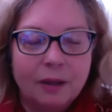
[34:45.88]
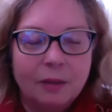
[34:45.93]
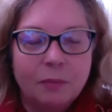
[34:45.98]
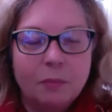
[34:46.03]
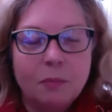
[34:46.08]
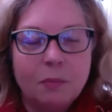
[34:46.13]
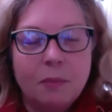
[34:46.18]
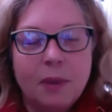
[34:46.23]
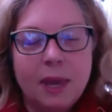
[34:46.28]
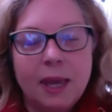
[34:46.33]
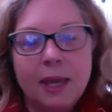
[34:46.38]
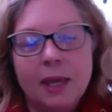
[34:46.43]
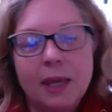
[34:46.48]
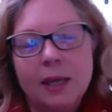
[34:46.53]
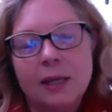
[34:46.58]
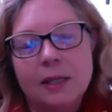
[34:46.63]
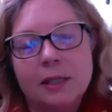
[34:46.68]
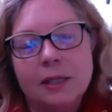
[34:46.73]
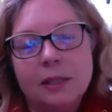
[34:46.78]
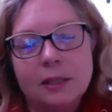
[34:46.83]
May
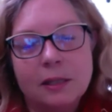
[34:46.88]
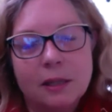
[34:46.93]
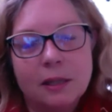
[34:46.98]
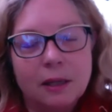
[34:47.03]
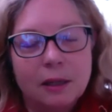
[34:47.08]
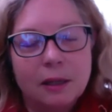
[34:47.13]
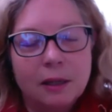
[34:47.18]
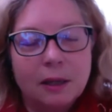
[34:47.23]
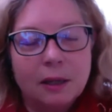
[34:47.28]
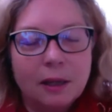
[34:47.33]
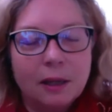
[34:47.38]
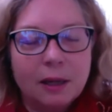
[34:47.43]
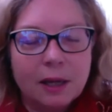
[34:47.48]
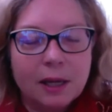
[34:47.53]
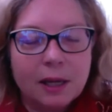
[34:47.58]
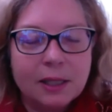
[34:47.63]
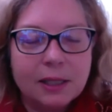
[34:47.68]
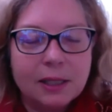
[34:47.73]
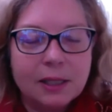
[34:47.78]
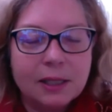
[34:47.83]
it
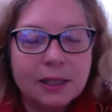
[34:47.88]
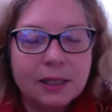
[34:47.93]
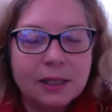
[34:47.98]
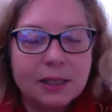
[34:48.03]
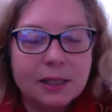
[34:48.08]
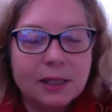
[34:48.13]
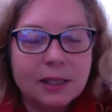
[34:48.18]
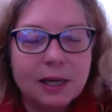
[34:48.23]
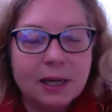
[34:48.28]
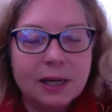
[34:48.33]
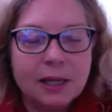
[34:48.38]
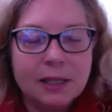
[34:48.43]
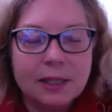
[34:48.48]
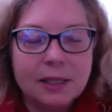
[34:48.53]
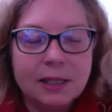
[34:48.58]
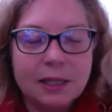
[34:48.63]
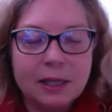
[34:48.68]
assist us